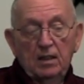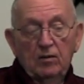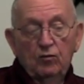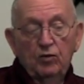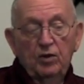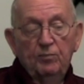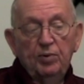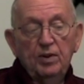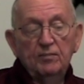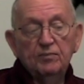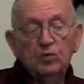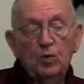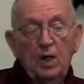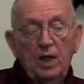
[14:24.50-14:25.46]
we
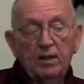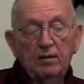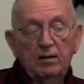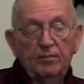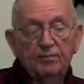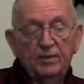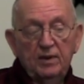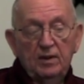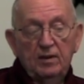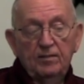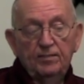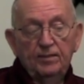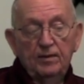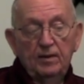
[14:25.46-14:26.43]
pumped water up
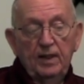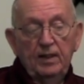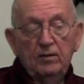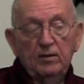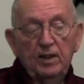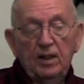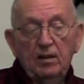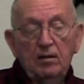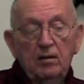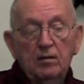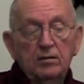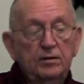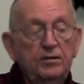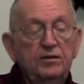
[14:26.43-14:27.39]
there for I don't know how
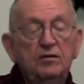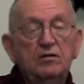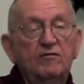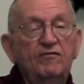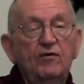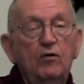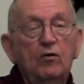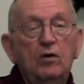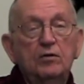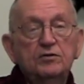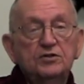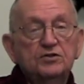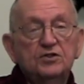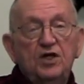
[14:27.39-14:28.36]
long until the floor
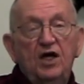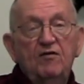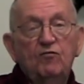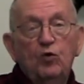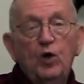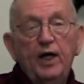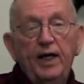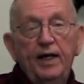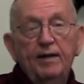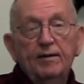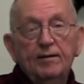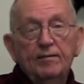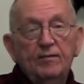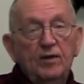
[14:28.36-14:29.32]
just gave way.
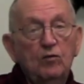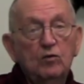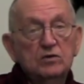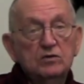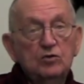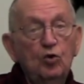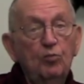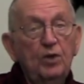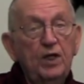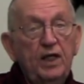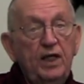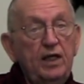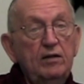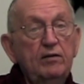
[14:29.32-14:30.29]
There was
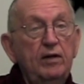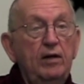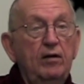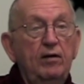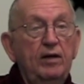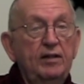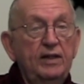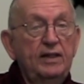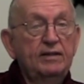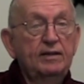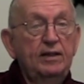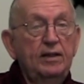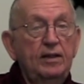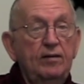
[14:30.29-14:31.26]
nobody in there at that
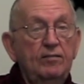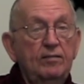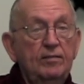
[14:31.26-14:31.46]
time.